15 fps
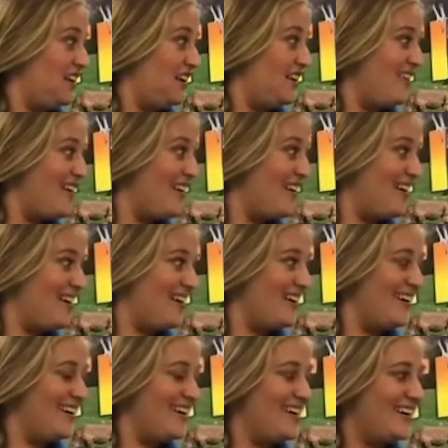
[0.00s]

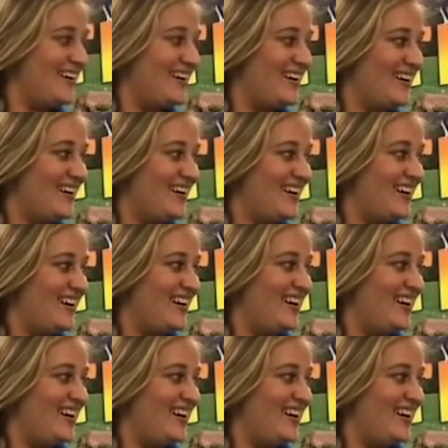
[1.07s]
Nobody speaks.